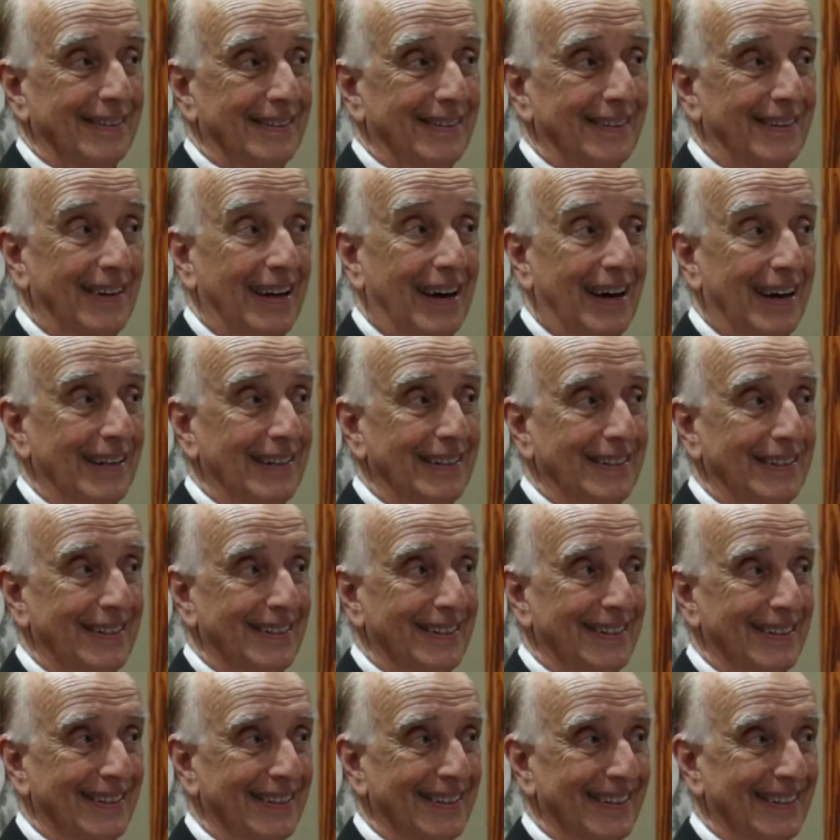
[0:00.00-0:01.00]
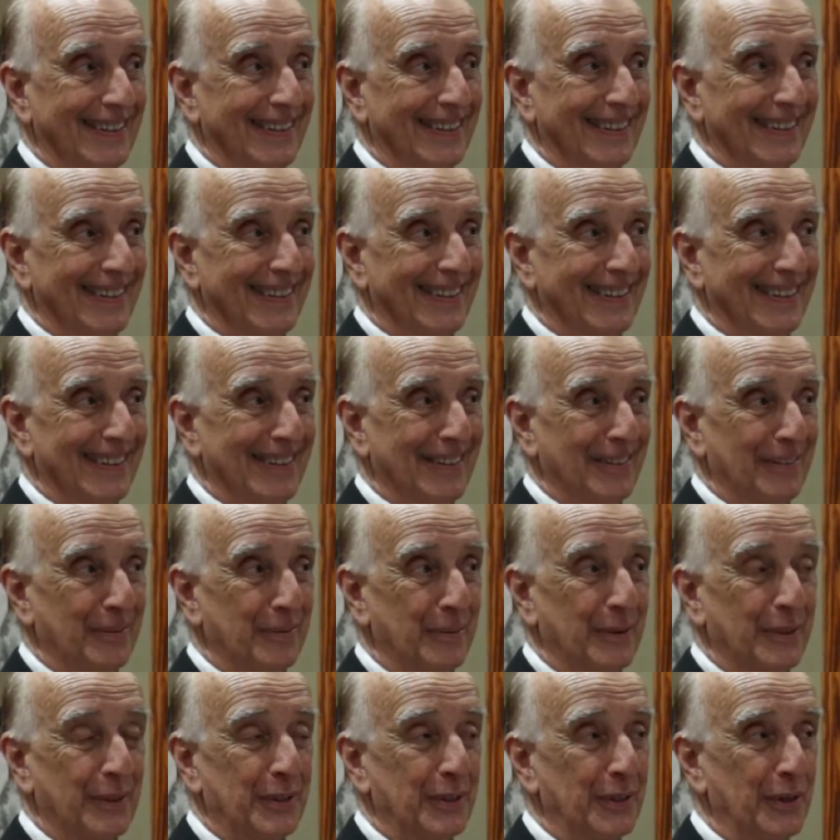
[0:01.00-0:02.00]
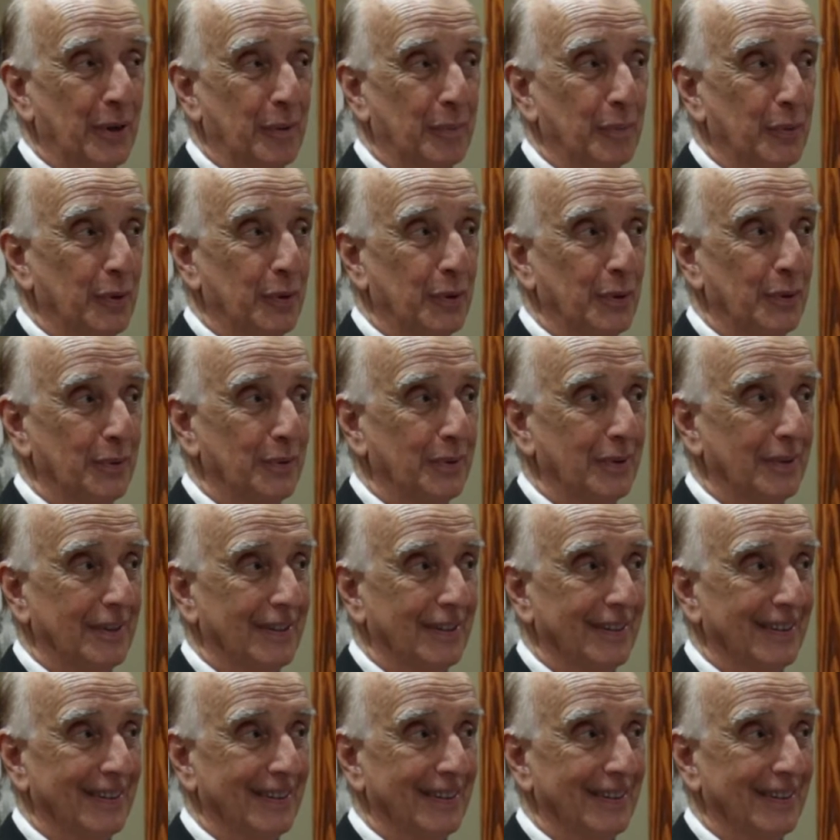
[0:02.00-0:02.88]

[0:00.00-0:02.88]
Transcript: night with no moon,